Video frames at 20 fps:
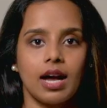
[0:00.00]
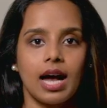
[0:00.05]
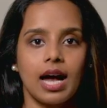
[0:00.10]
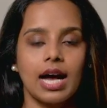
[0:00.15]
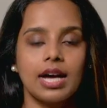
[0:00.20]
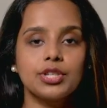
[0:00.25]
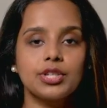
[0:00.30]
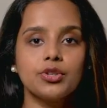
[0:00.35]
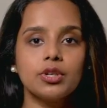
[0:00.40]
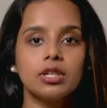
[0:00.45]

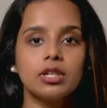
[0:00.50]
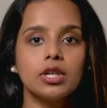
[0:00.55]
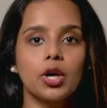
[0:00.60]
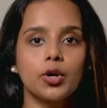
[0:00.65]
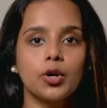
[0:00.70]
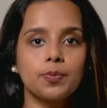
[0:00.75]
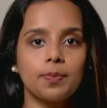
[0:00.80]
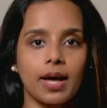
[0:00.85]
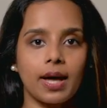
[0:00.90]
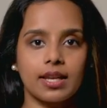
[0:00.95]
Azure
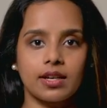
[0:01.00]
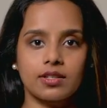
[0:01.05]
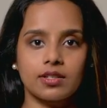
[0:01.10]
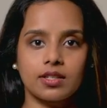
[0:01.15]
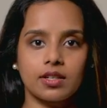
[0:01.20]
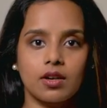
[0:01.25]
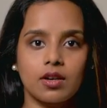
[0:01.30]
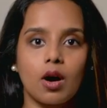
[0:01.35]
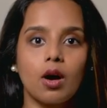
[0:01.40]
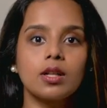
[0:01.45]
Load
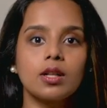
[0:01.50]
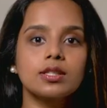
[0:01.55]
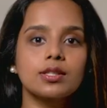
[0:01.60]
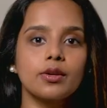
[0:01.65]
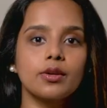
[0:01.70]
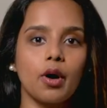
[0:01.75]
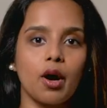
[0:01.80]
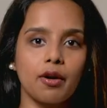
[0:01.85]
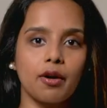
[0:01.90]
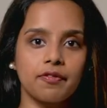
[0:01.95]
Balancer
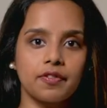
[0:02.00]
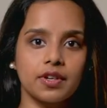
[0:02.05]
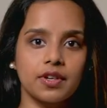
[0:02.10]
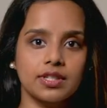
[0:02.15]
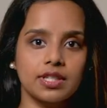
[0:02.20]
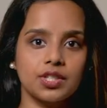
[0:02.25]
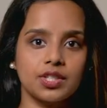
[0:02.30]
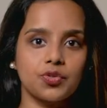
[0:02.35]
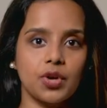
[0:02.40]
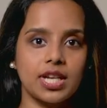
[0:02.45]
also
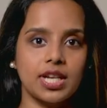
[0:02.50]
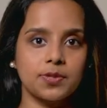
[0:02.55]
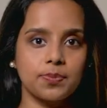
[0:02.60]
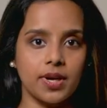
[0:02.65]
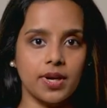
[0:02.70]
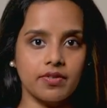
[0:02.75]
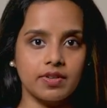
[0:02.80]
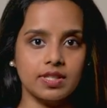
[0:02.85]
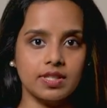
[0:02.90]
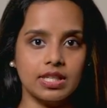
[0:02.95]
offers
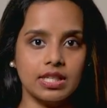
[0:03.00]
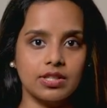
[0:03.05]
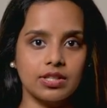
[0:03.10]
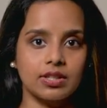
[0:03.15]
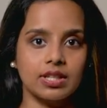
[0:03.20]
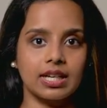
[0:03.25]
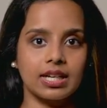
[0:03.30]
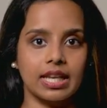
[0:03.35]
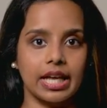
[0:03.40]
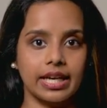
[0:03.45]
transparency to
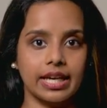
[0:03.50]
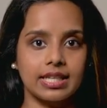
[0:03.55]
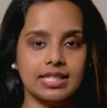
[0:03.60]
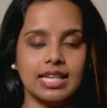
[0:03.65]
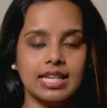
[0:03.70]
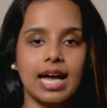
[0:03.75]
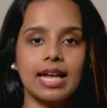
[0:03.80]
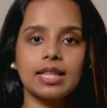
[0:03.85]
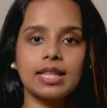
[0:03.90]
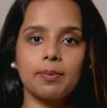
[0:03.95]
the client
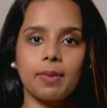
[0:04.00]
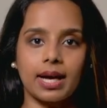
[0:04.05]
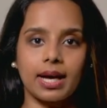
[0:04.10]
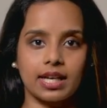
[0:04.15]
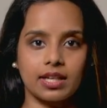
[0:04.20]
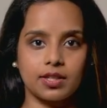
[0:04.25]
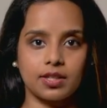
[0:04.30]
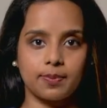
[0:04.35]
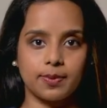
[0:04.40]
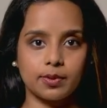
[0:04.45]
and the
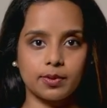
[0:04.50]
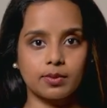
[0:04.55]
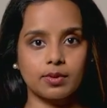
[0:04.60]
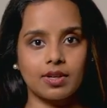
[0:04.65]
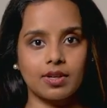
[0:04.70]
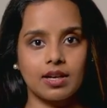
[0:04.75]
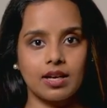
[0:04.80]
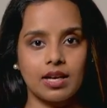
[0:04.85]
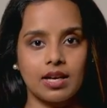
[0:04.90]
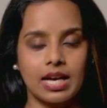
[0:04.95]
backend pool.
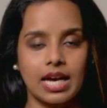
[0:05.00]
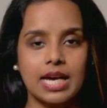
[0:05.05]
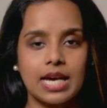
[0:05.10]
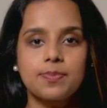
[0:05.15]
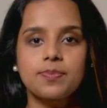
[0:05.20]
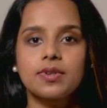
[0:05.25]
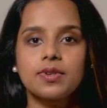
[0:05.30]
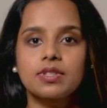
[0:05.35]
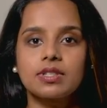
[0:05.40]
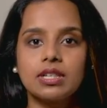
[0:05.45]

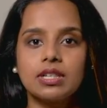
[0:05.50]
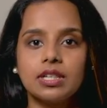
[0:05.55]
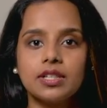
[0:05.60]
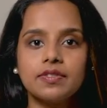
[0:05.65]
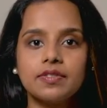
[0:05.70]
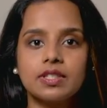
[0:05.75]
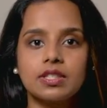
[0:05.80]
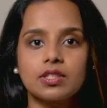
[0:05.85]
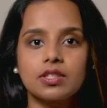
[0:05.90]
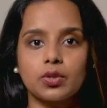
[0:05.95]
It
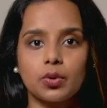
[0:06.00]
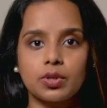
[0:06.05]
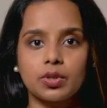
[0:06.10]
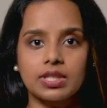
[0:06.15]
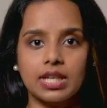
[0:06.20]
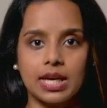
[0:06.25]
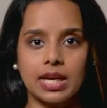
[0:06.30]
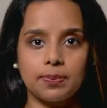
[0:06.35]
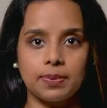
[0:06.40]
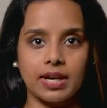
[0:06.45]
preserves the source
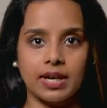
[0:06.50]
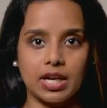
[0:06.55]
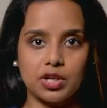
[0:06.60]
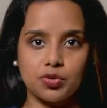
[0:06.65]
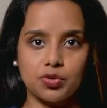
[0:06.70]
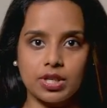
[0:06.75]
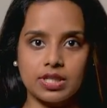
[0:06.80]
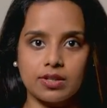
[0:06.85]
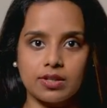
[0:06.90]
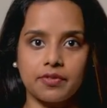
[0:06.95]
IP
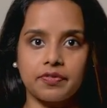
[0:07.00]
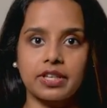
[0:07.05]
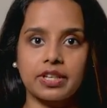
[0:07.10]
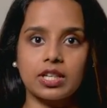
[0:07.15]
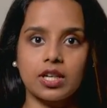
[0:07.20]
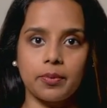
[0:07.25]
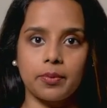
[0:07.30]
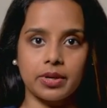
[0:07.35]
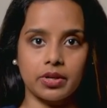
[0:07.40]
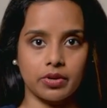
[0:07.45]
address of
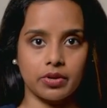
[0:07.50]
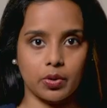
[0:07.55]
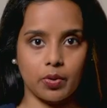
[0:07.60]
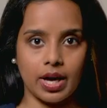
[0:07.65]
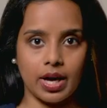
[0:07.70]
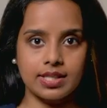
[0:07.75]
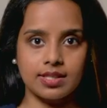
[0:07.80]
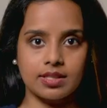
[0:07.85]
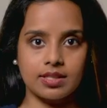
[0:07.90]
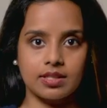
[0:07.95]
incoming
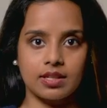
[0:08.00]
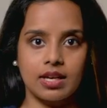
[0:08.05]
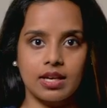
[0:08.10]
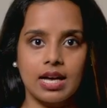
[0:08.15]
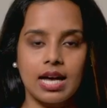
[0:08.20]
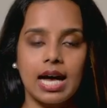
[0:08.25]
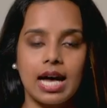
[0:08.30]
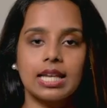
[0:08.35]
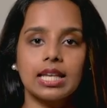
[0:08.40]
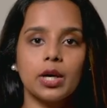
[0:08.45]
requests,
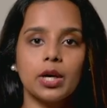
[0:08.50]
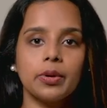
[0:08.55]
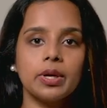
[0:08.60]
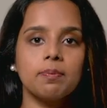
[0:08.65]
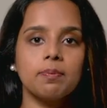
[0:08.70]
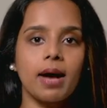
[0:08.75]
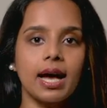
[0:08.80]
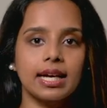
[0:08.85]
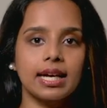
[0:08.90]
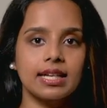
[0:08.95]
allowing
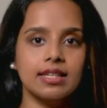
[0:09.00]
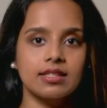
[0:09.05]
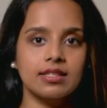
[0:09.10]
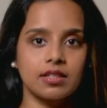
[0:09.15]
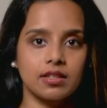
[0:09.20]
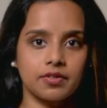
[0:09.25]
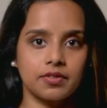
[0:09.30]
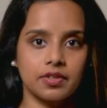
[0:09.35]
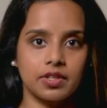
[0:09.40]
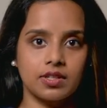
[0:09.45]
backend
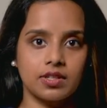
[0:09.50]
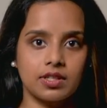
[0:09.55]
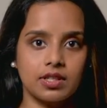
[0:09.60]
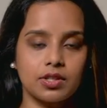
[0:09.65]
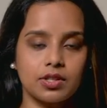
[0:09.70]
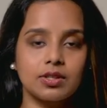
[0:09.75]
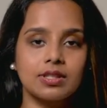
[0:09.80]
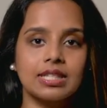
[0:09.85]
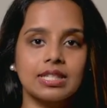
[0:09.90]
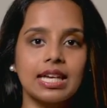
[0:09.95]
servers
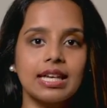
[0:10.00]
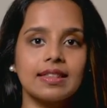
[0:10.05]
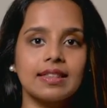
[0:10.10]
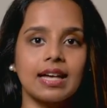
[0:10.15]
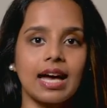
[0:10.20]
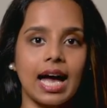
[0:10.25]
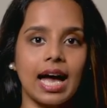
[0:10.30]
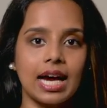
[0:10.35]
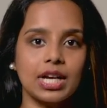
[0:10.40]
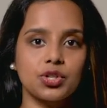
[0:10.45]
to see
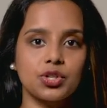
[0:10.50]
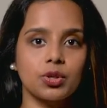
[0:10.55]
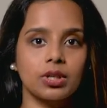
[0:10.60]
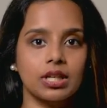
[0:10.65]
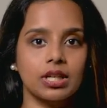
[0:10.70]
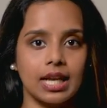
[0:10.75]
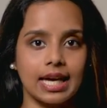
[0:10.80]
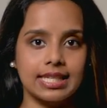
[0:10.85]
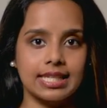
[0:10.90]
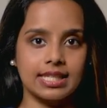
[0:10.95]
the actual
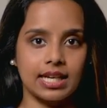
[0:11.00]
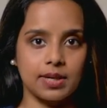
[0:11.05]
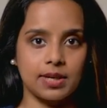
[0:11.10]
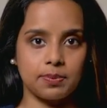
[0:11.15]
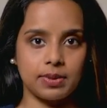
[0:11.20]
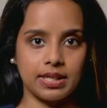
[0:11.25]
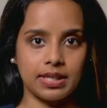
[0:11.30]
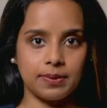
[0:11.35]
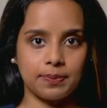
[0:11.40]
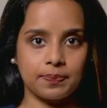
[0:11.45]
client
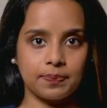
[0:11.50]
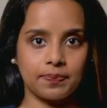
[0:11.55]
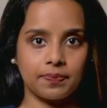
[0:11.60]
IP.